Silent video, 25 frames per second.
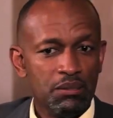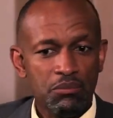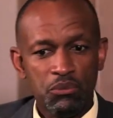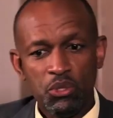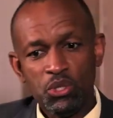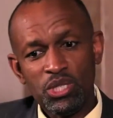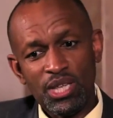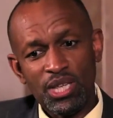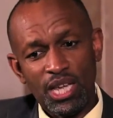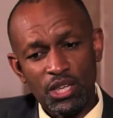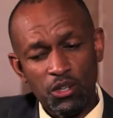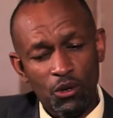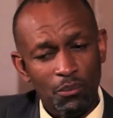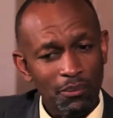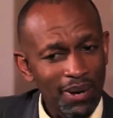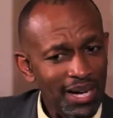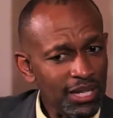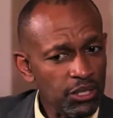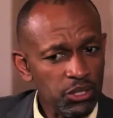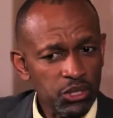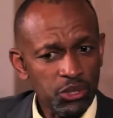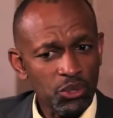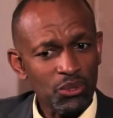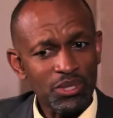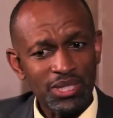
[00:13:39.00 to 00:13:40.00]
Those are your
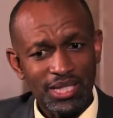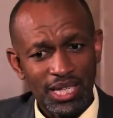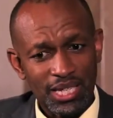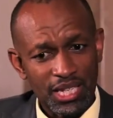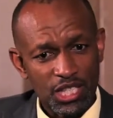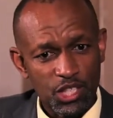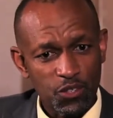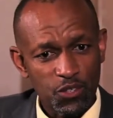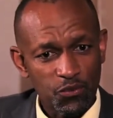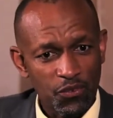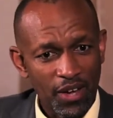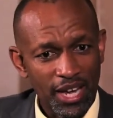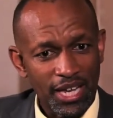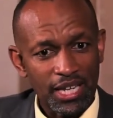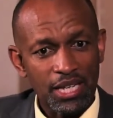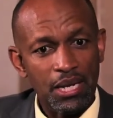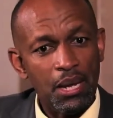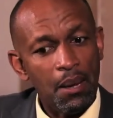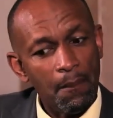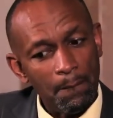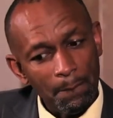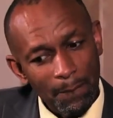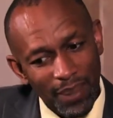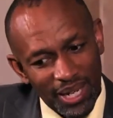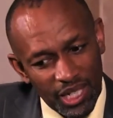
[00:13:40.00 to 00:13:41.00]
milestones and it's fine.
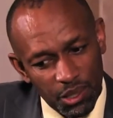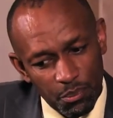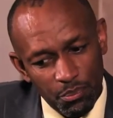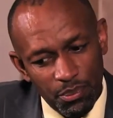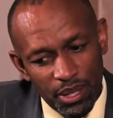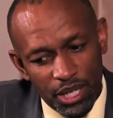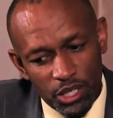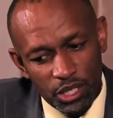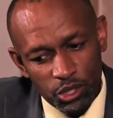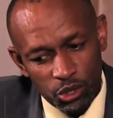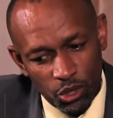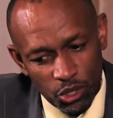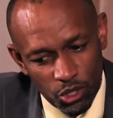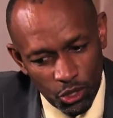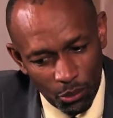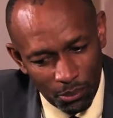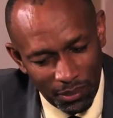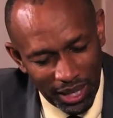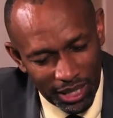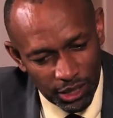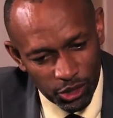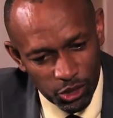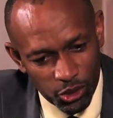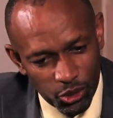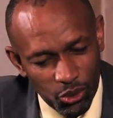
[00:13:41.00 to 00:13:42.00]
But based on your
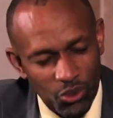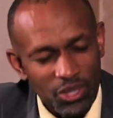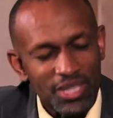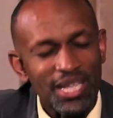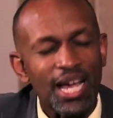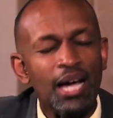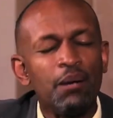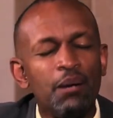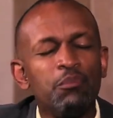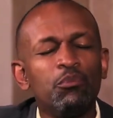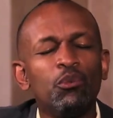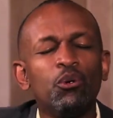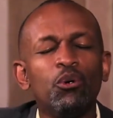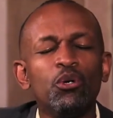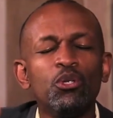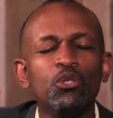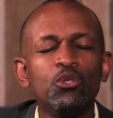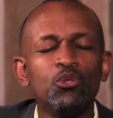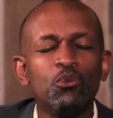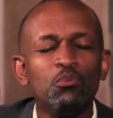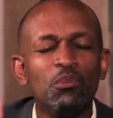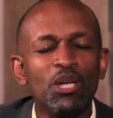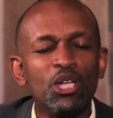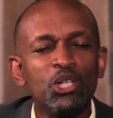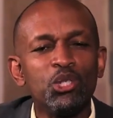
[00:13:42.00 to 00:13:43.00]
milestones, I'm going
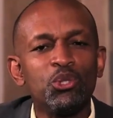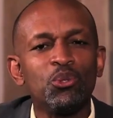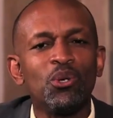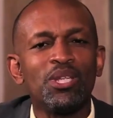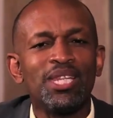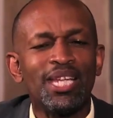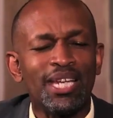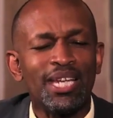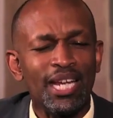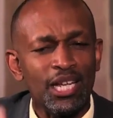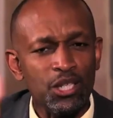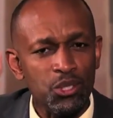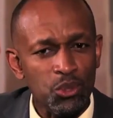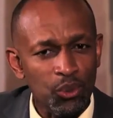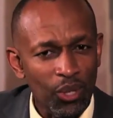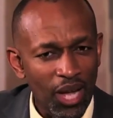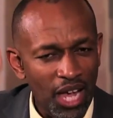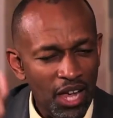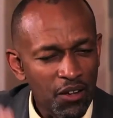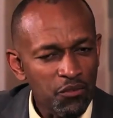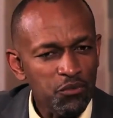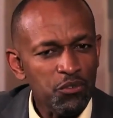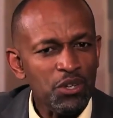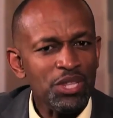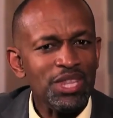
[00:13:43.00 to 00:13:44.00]
to make sure that I do
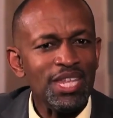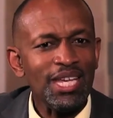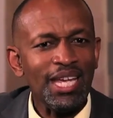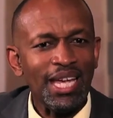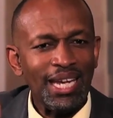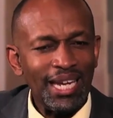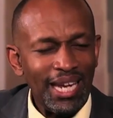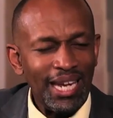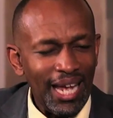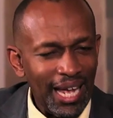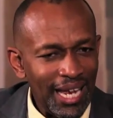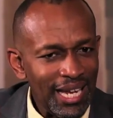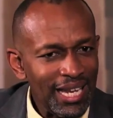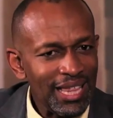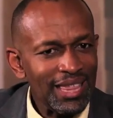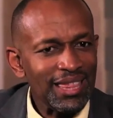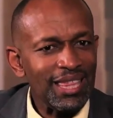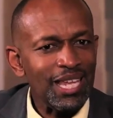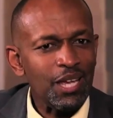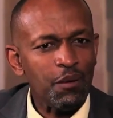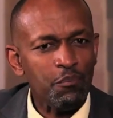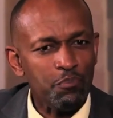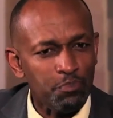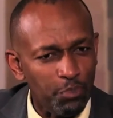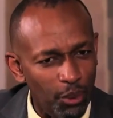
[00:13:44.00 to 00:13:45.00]
everything and
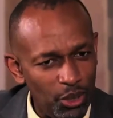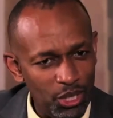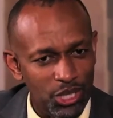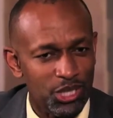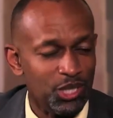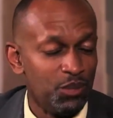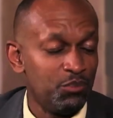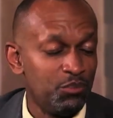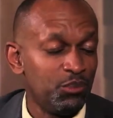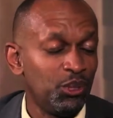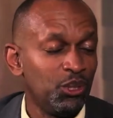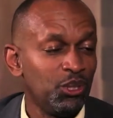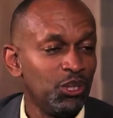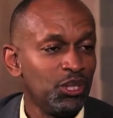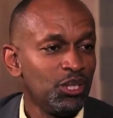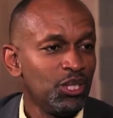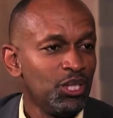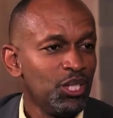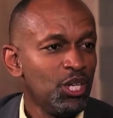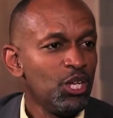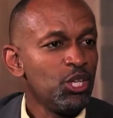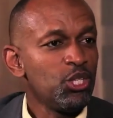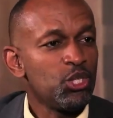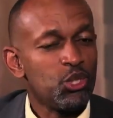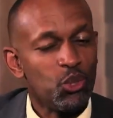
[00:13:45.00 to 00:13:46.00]
anything possible
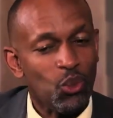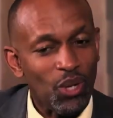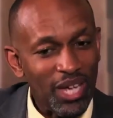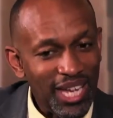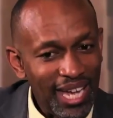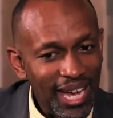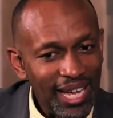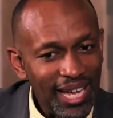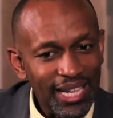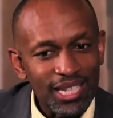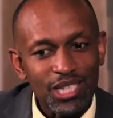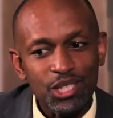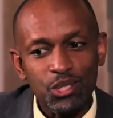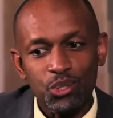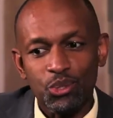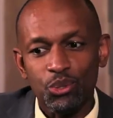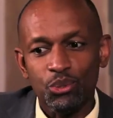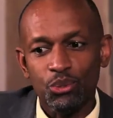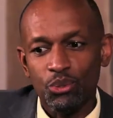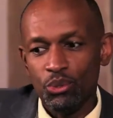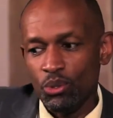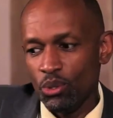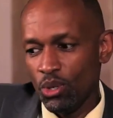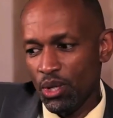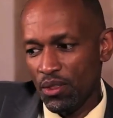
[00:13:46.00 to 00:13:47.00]
to get
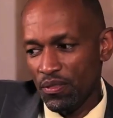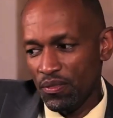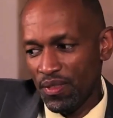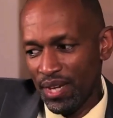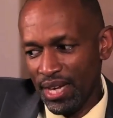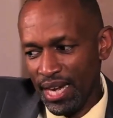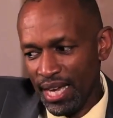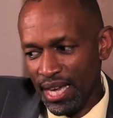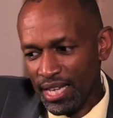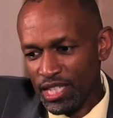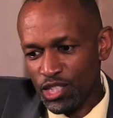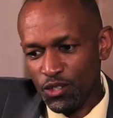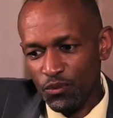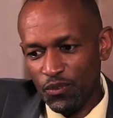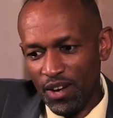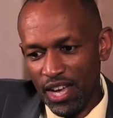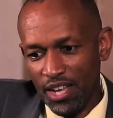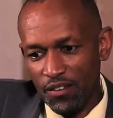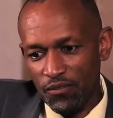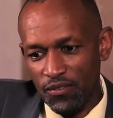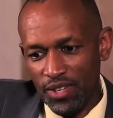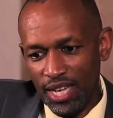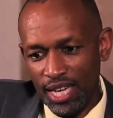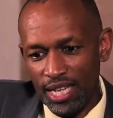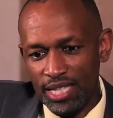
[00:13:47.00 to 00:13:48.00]
to the next
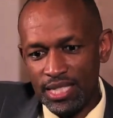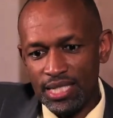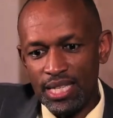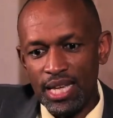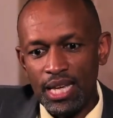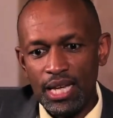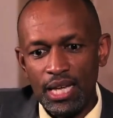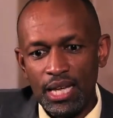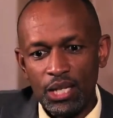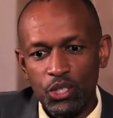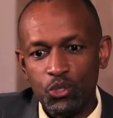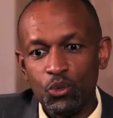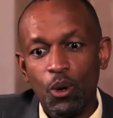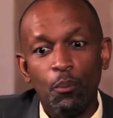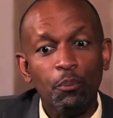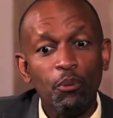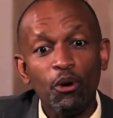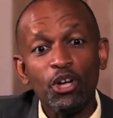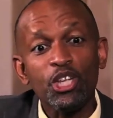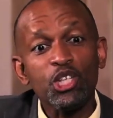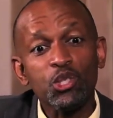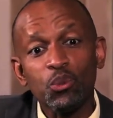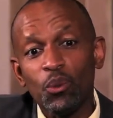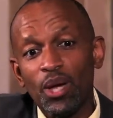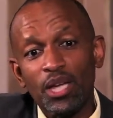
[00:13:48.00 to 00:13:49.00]
5 years to a
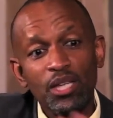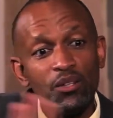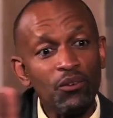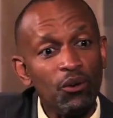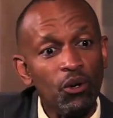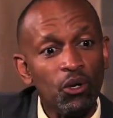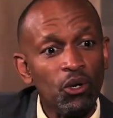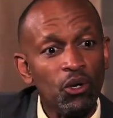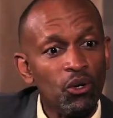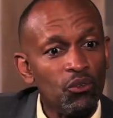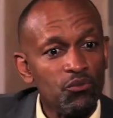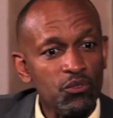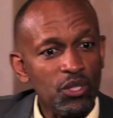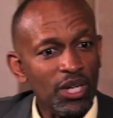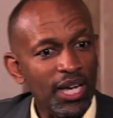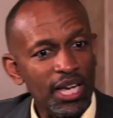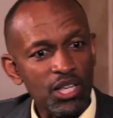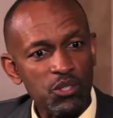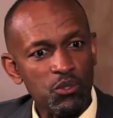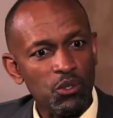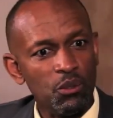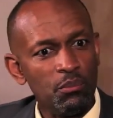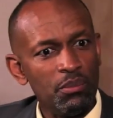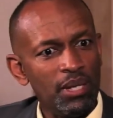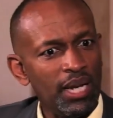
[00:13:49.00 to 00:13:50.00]
point where all of you
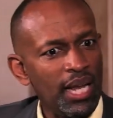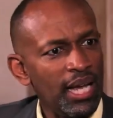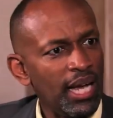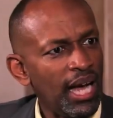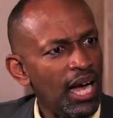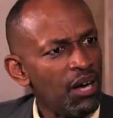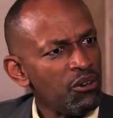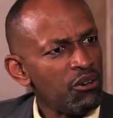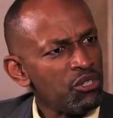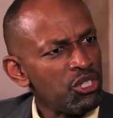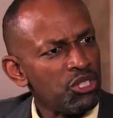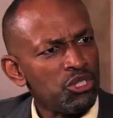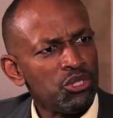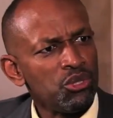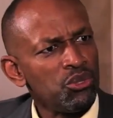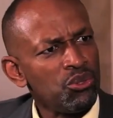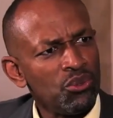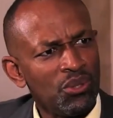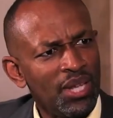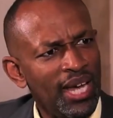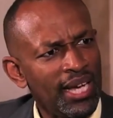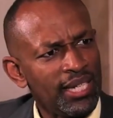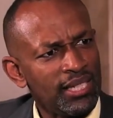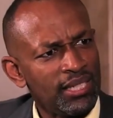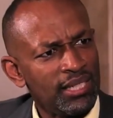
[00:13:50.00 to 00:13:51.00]
guys will be like, how did you do
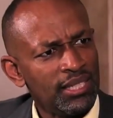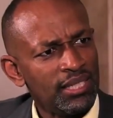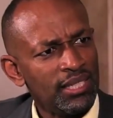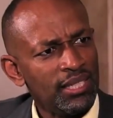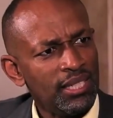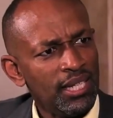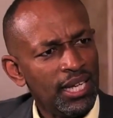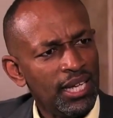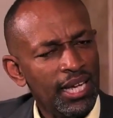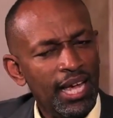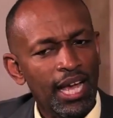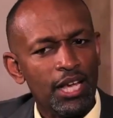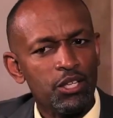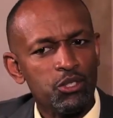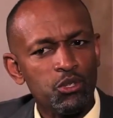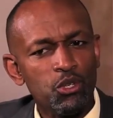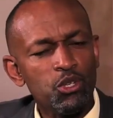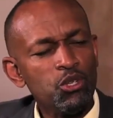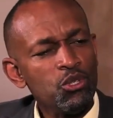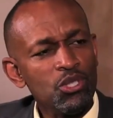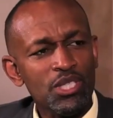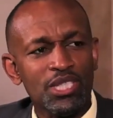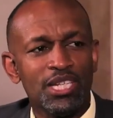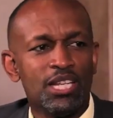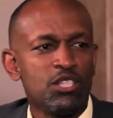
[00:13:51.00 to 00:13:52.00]
that? Yeah, so
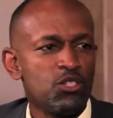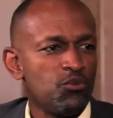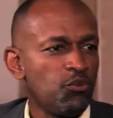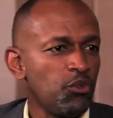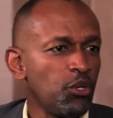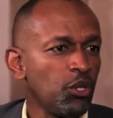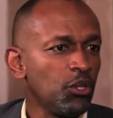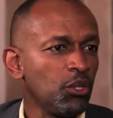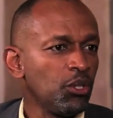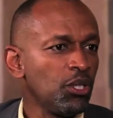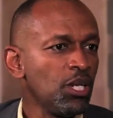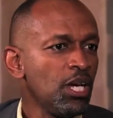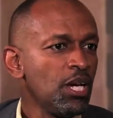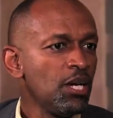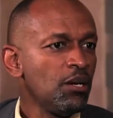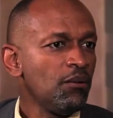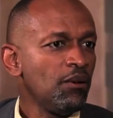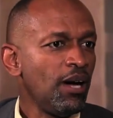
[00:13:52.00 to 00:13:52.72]
use it as fuel